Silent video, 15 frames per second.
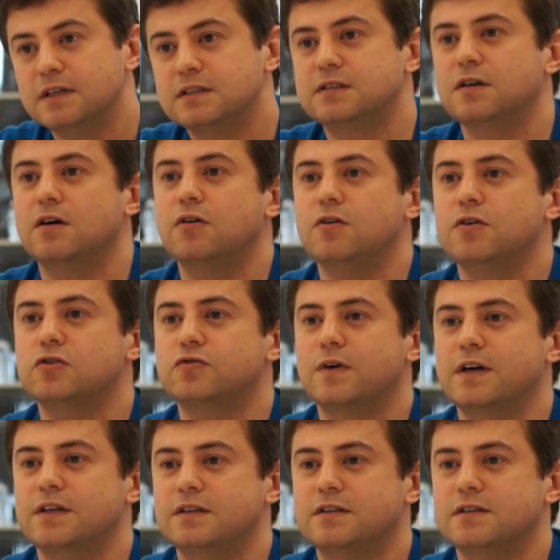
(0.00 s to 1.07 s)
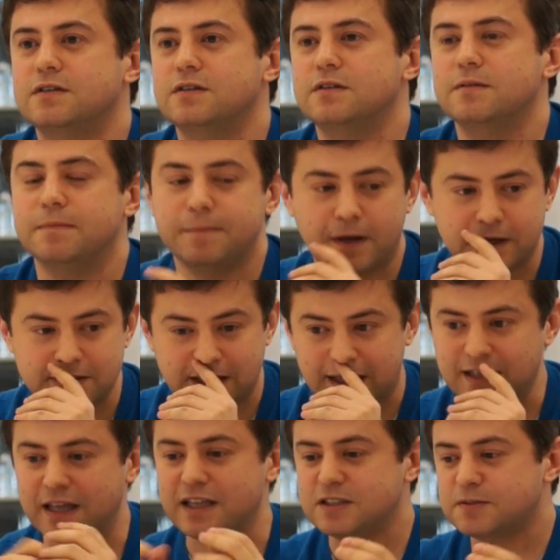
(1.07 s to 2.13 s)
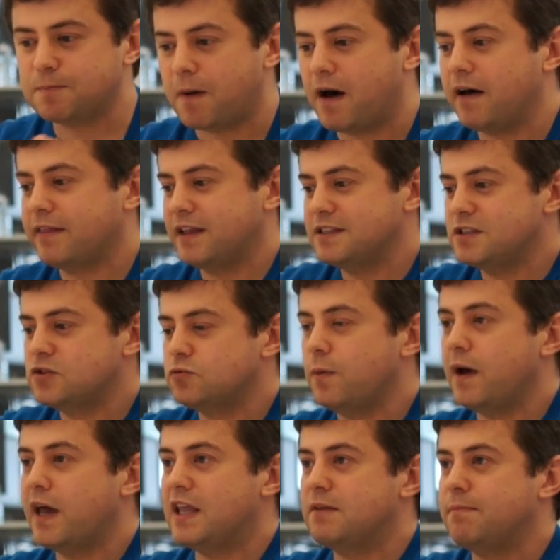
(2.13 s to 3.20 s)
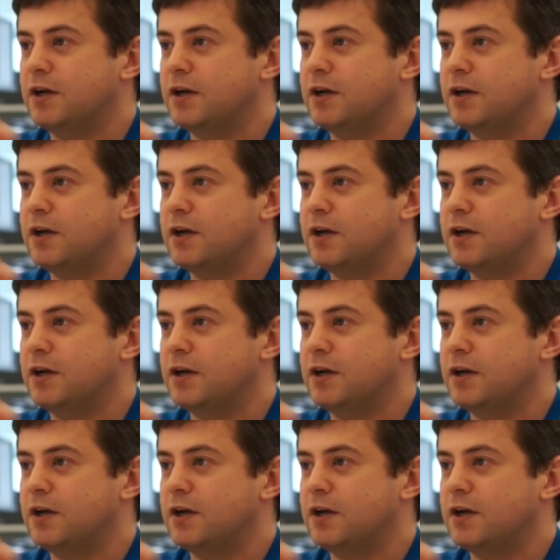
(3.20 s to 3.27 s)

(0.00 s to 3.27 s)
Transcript: So you're trying to, because then each path has its weight.